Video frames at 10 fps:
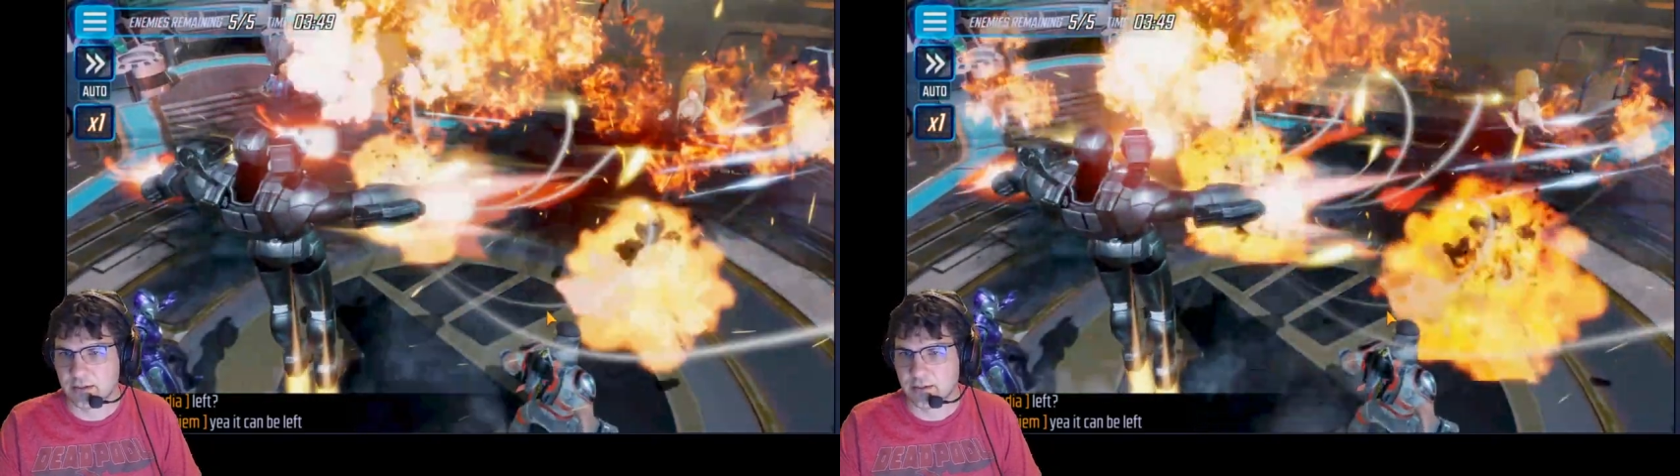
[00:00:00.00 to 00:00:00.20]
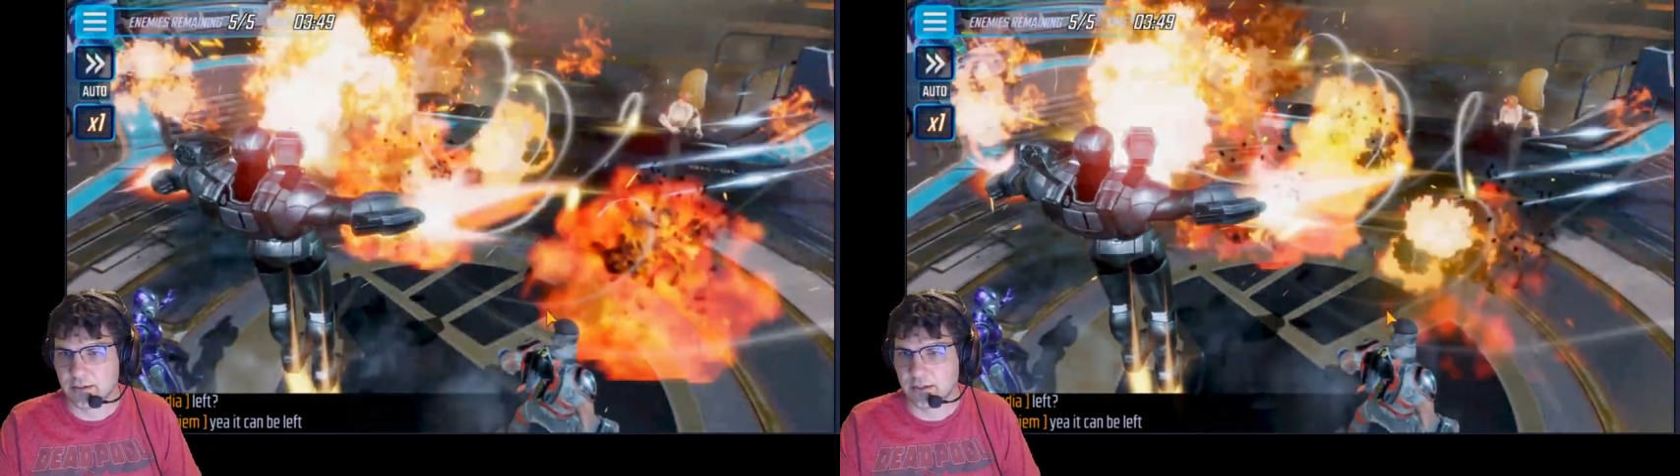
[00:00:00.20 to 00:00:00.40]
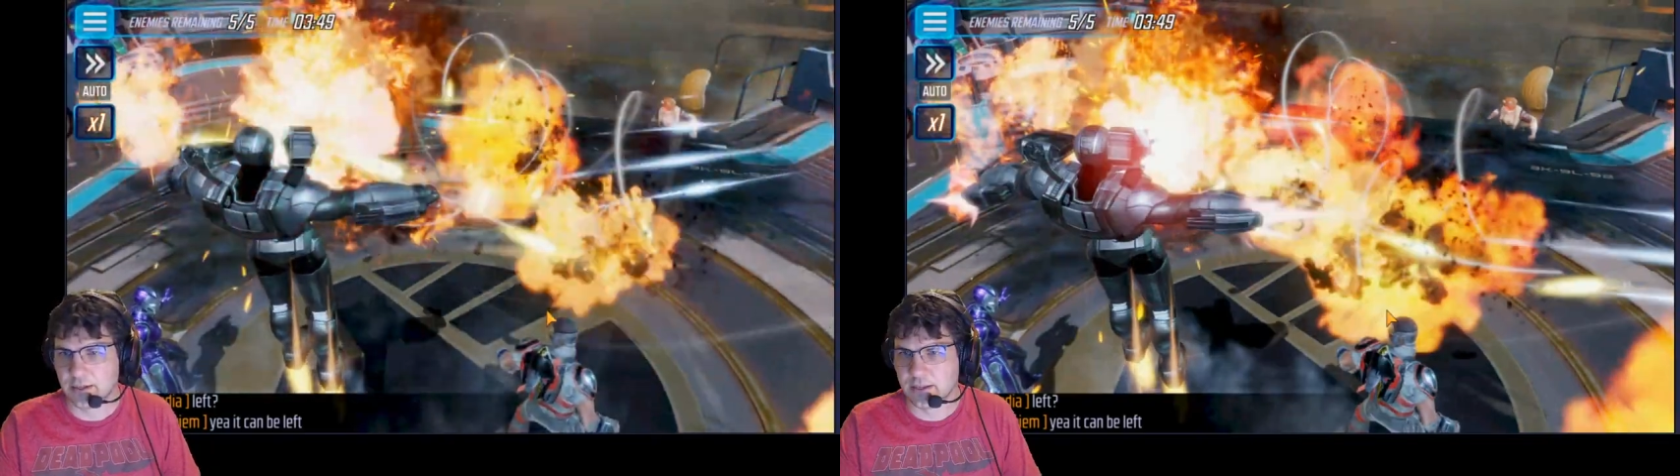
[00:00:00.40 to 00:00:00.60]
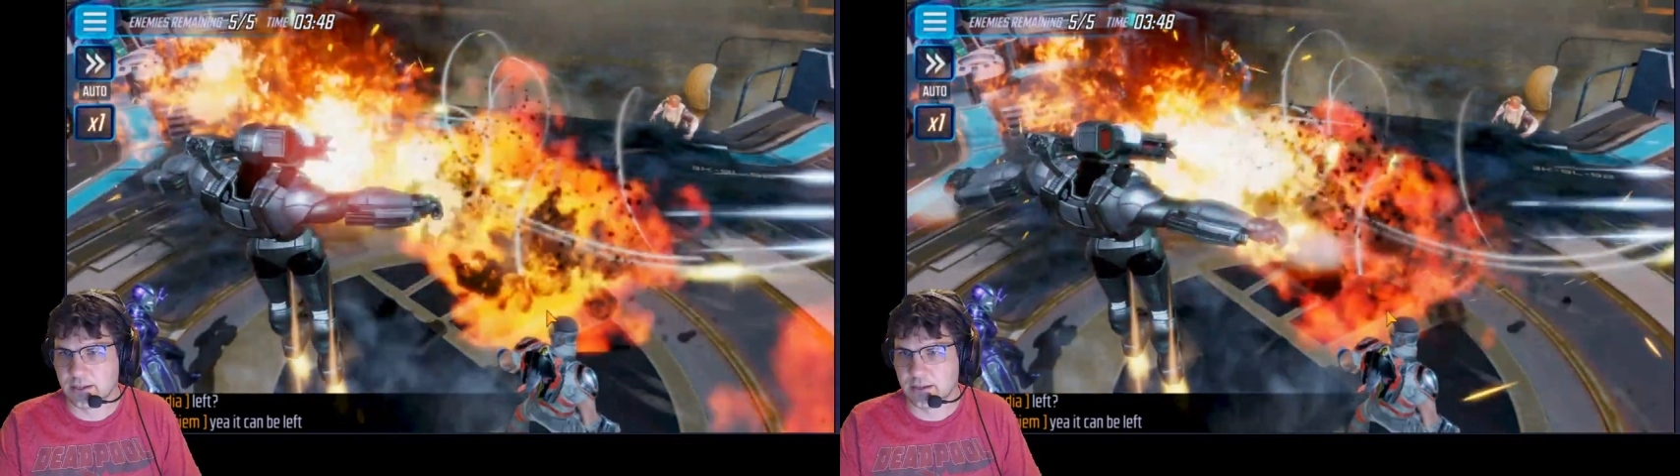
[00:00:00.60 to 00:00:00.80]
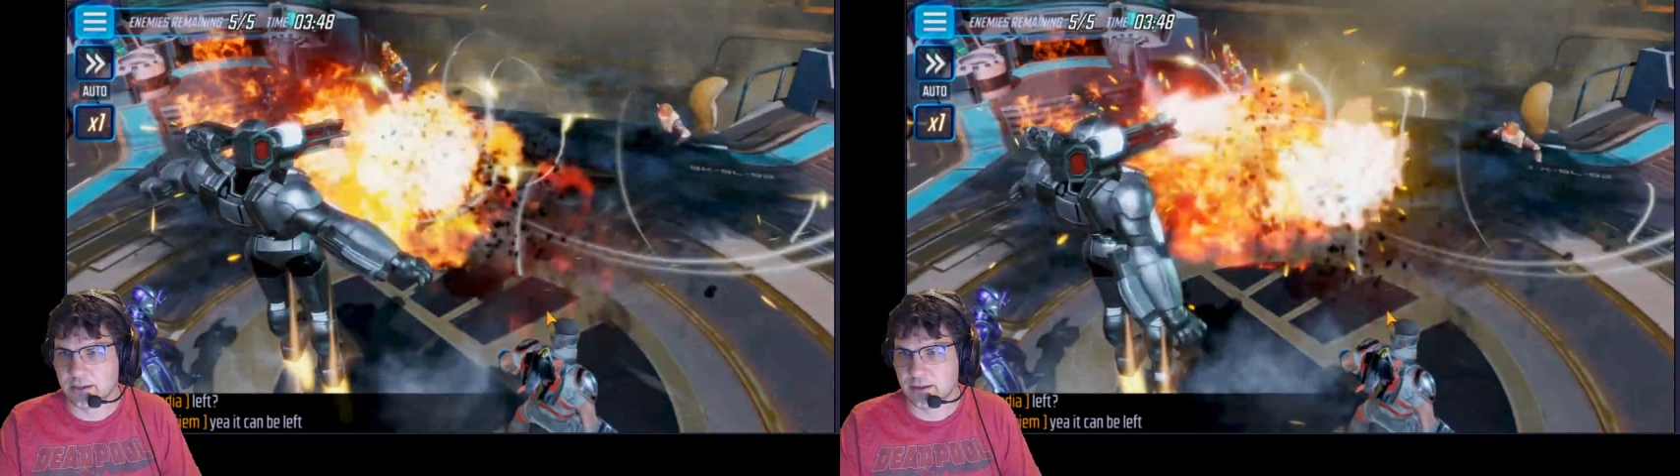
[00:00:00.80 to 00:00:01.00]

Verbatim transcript: Look at that.